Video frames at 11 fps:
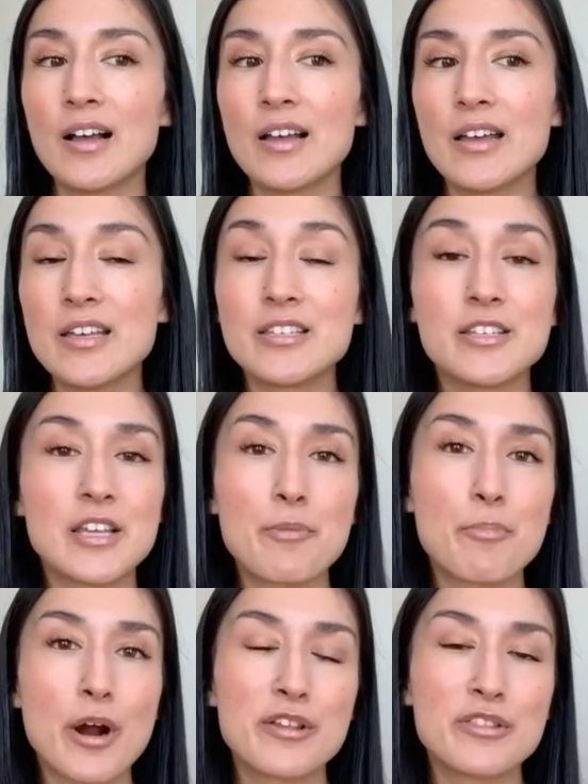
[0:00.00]
is the same
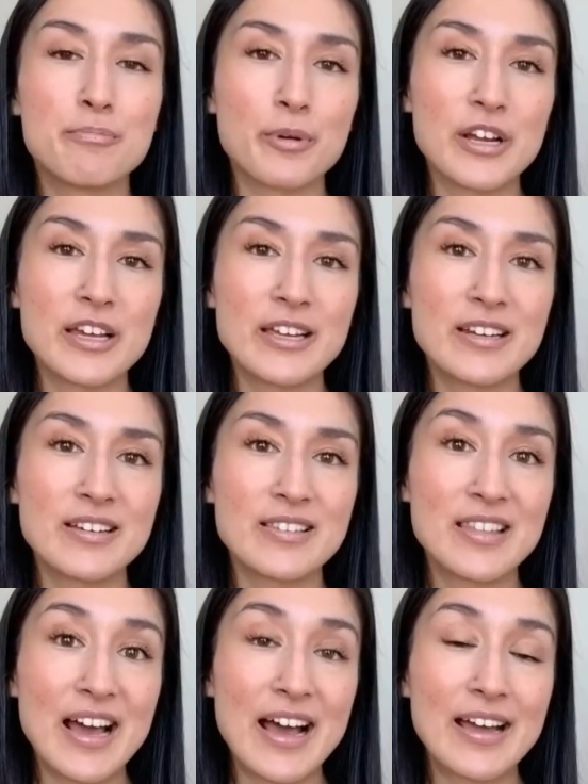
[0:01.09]
part of the brain
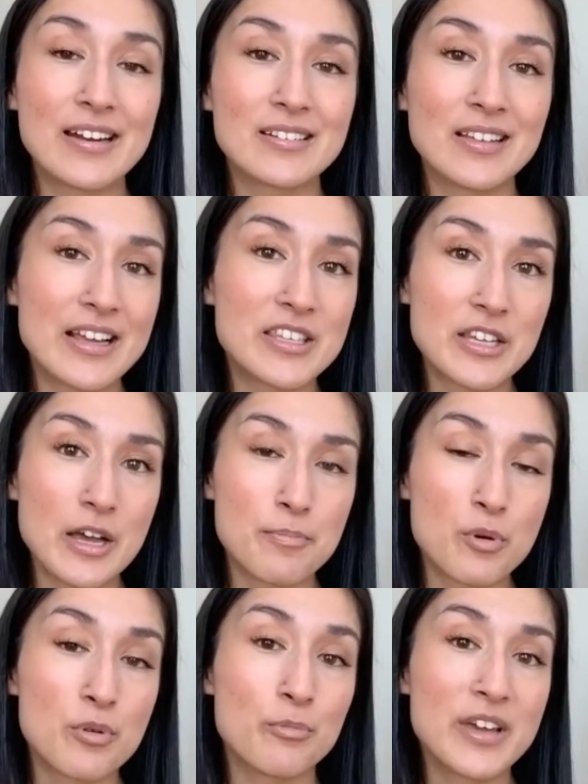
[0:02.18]
that lights up
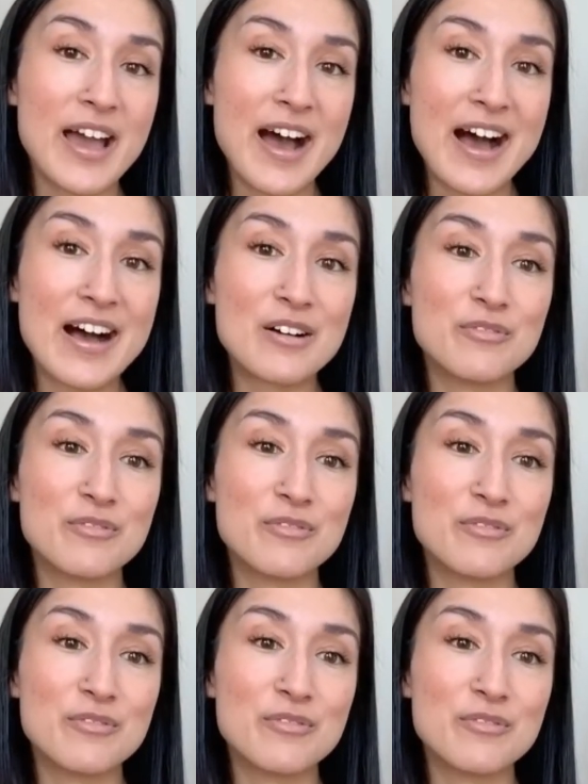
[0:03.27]
when we have